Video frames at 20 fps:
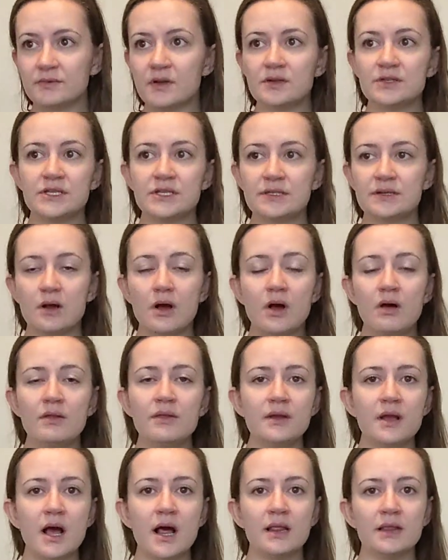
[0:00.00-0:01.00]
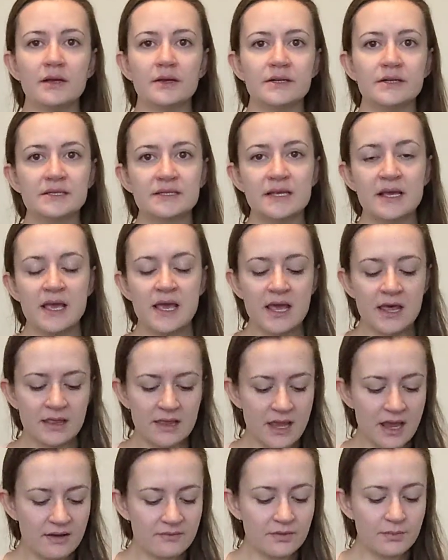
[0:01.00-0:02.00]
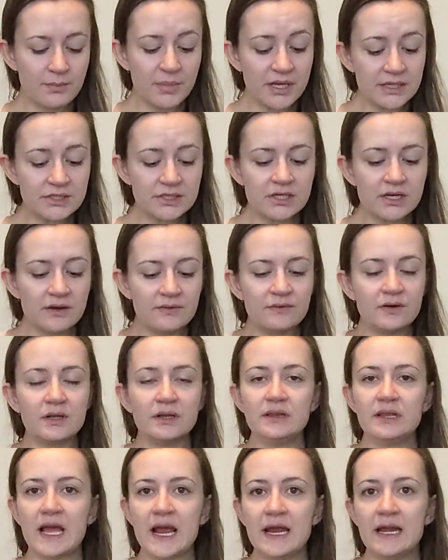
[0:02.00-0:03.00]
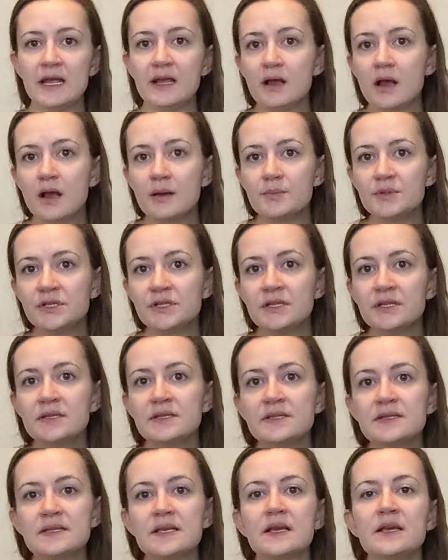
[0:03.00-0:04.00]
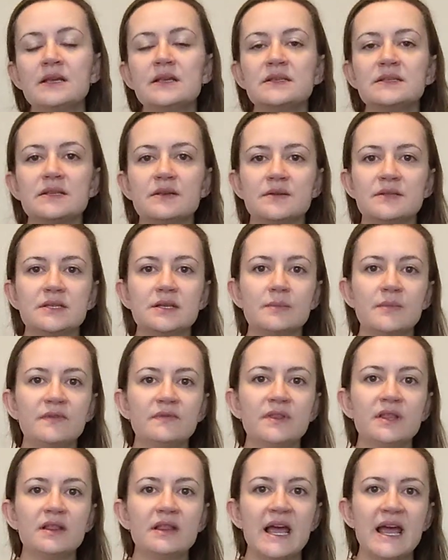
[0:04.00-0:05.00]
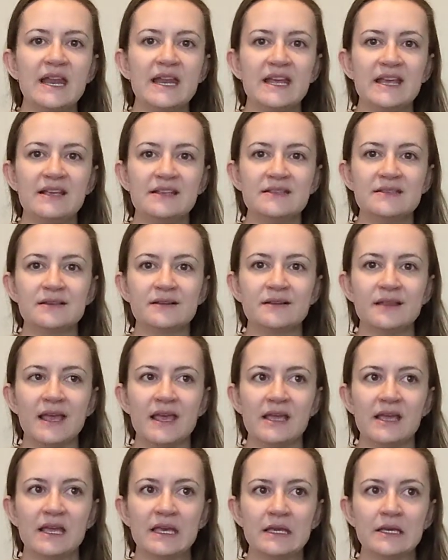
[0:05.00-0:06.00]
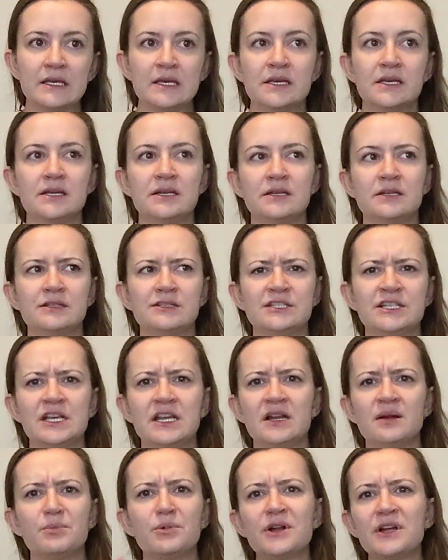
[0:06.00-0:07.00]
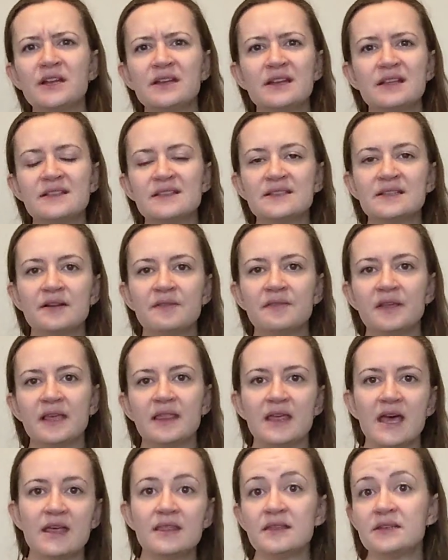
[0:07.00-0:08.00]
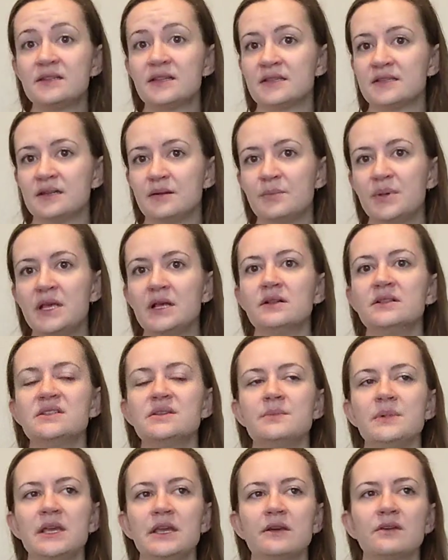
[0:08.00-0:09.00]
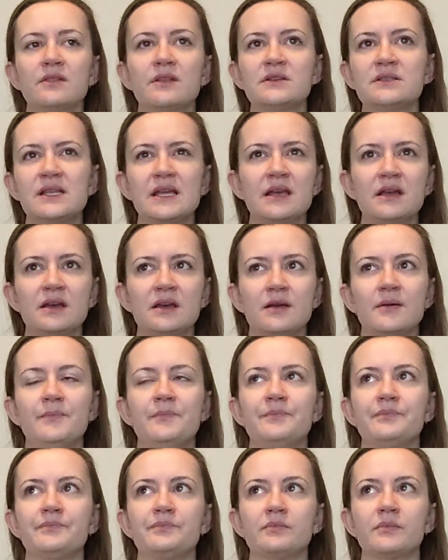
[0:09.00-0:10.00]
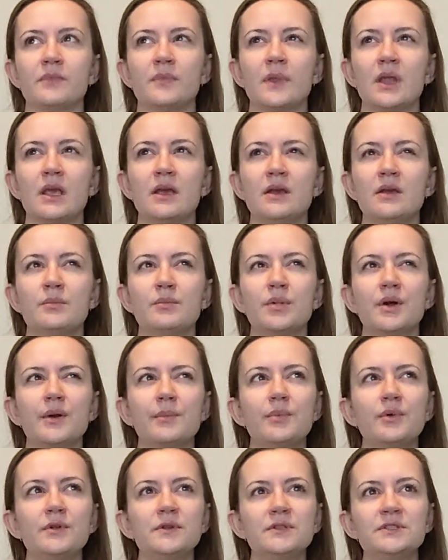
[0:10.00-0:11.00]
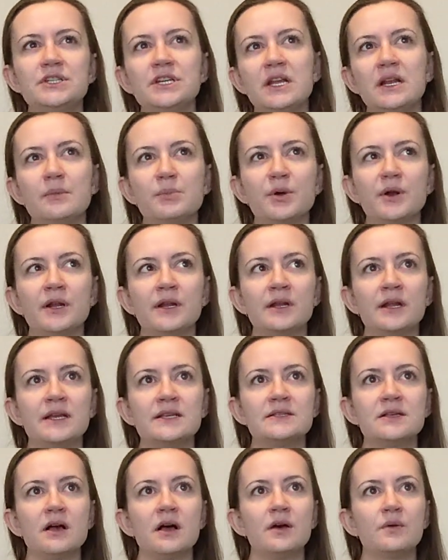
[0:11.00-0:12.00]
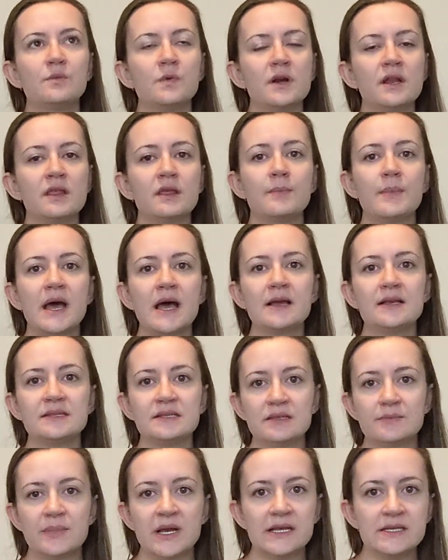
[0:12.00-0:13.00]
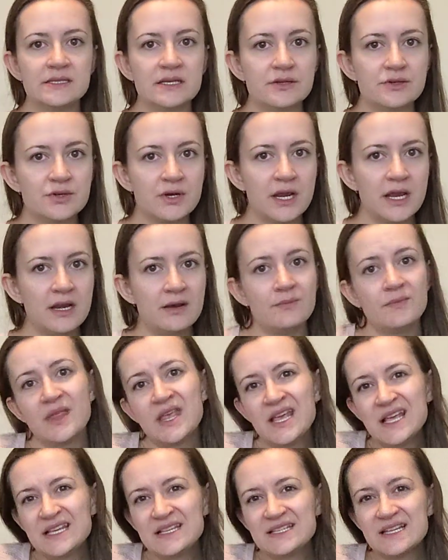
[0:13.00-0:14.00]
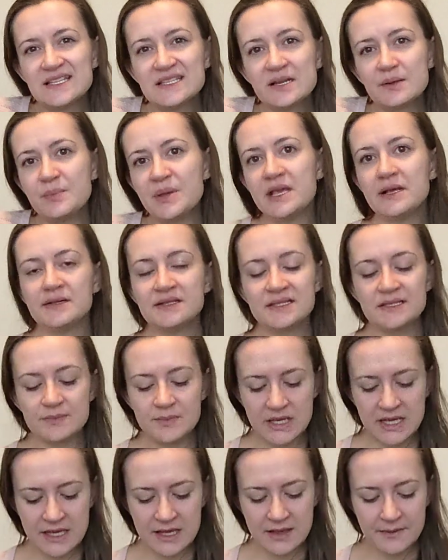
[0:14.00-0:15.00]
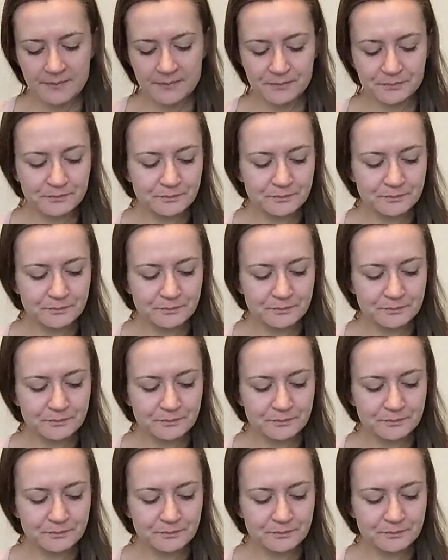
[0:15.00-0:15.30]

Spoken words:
just all the colors. They have a bunch of different lining options. So some of the linings are like cheetah print and stuff like that that doesn't appeal to me. Or there's like a purple cheetah print I saw on one of the bags in the buy-sell trade. Doesn't appeal to me.